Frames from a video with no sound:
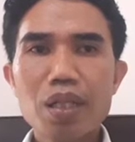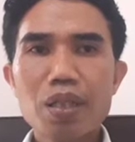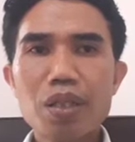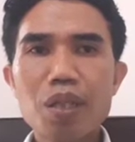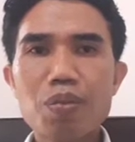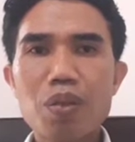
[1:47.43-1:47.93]

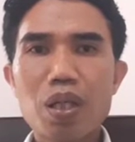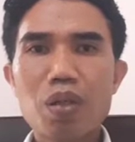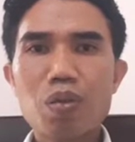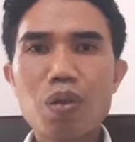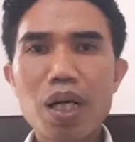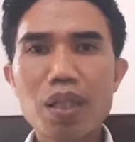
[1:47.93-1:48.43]
Therefore,
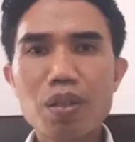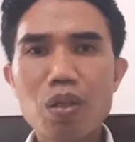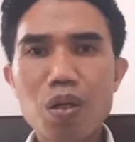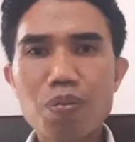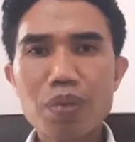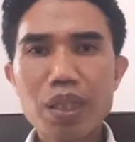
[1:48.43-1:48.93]
one
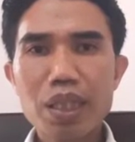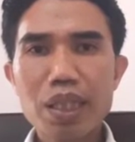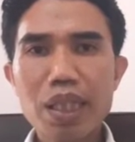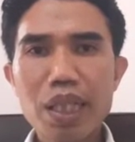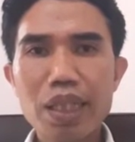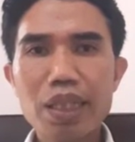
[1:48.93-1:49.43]
of the
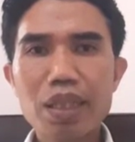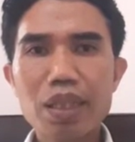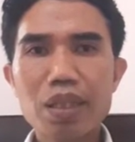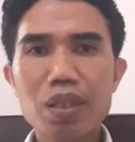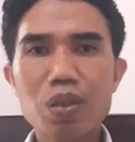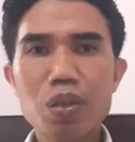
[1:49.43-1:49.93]

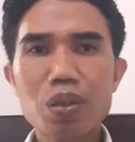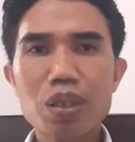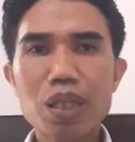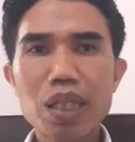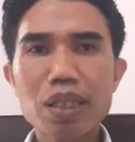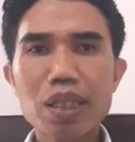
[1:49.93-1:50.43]
keys to
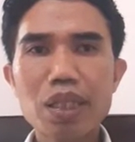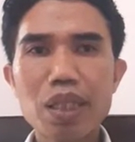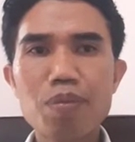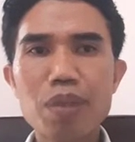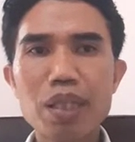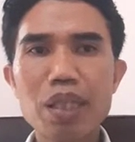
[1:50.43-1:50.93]
success
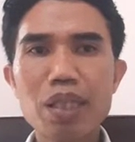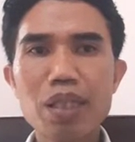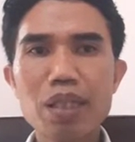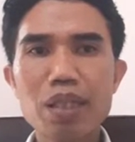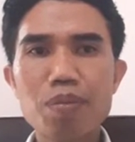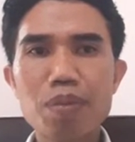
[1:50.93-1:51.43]
in
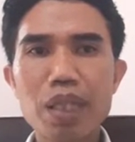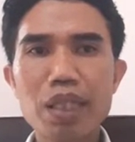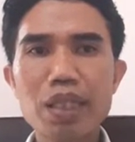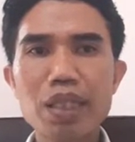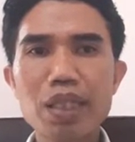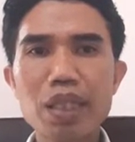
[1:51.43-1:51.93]

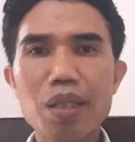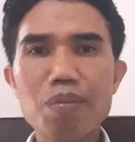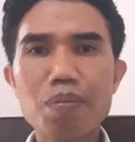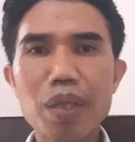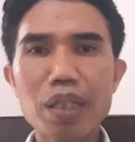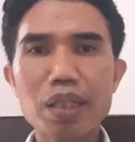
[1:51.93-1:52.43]
managing the
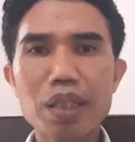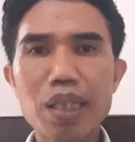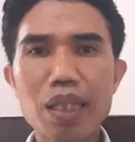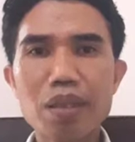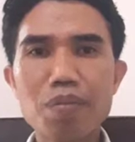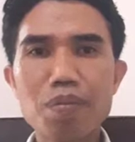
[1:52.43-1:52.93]
impact
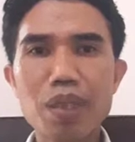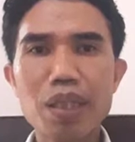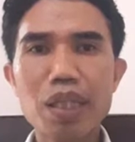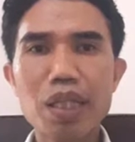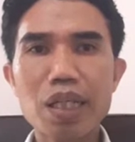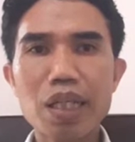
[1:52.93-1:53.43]
that
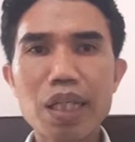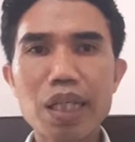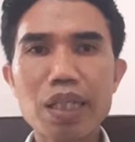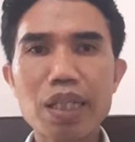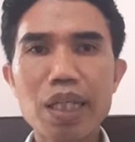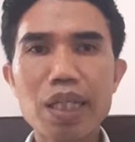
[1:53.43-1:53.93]
mineral
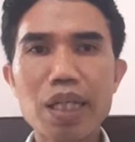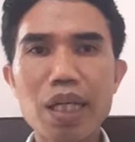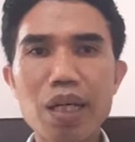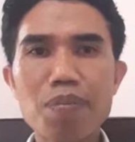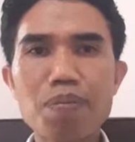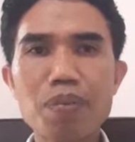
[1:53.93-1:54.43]
rent and
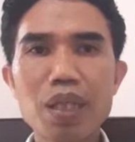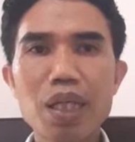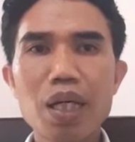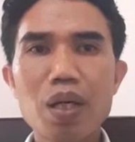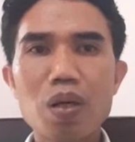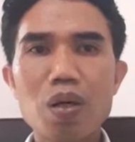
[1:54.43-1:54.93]
help
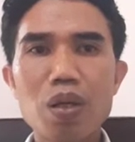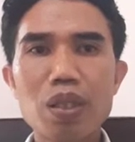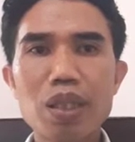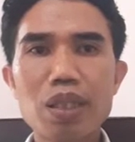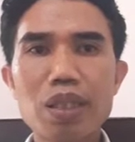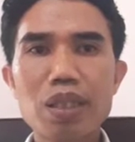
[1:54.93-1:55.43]

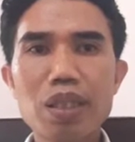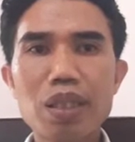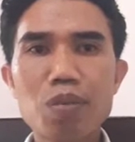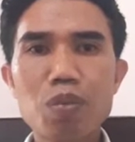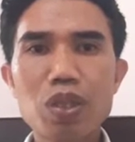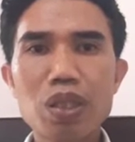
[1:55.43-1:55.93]
on the
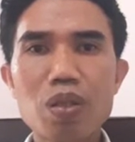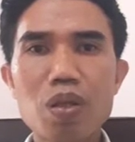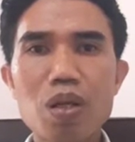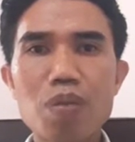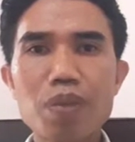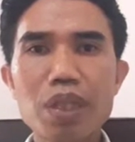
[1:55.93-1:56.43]
distribution
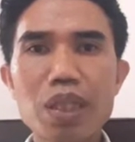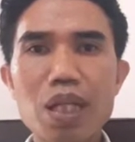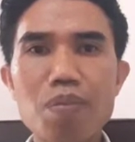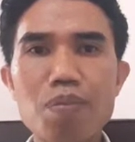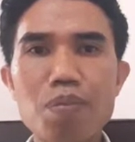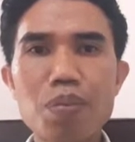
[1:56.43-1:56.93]
of
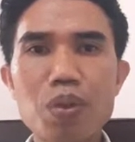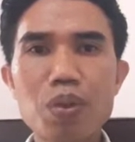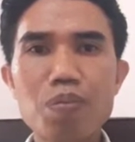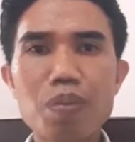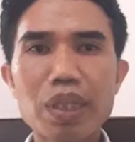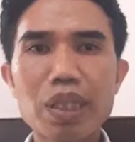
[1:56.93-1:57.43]
income
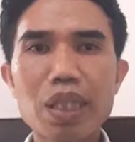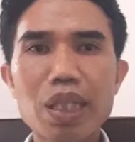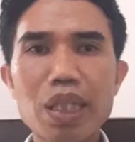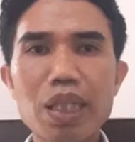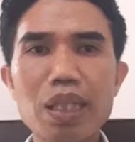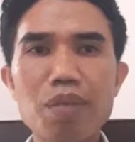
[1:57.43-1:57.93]
both
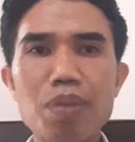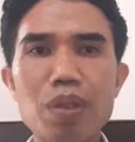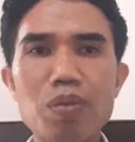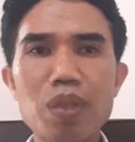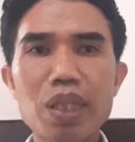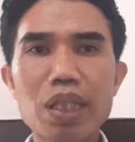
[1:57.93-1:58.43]
vertically
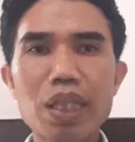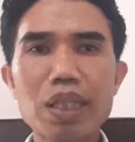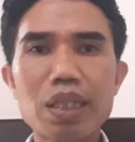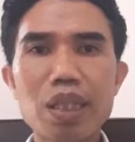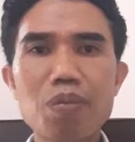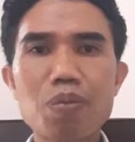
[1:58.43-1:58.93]
between
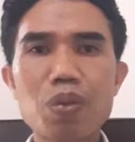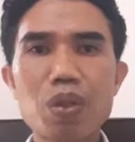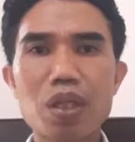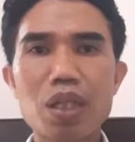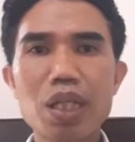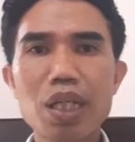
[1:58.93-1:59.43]
rich and
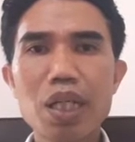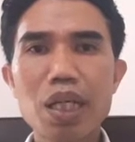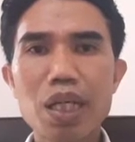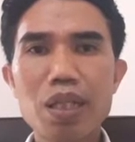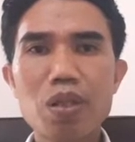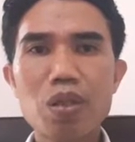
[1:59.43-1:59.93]
poor
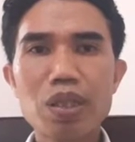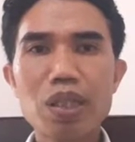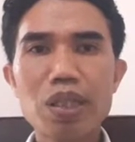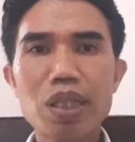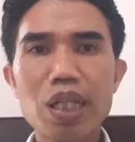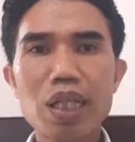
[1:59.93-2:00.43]
and
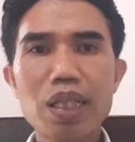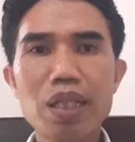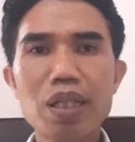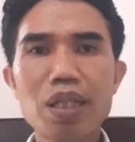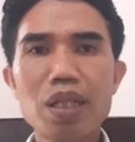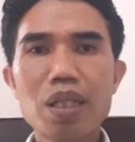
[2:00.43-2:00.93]

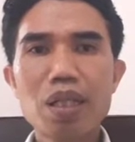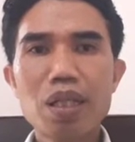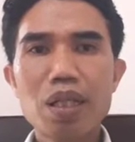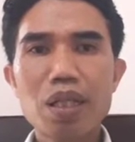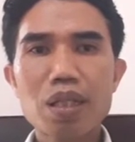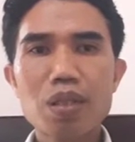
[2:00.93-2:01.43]
horizontally
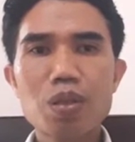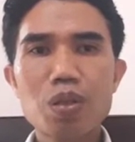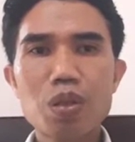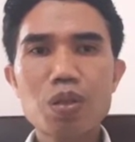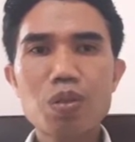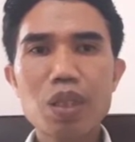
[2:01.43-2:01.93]

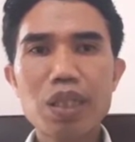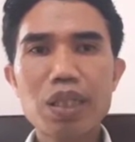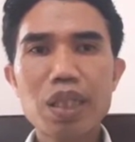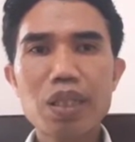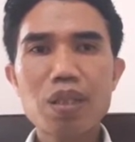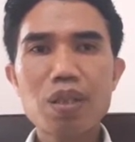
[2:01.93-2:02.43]
across
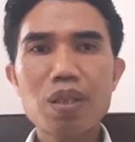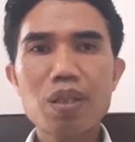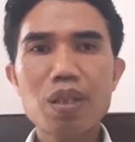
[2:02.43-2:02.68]
region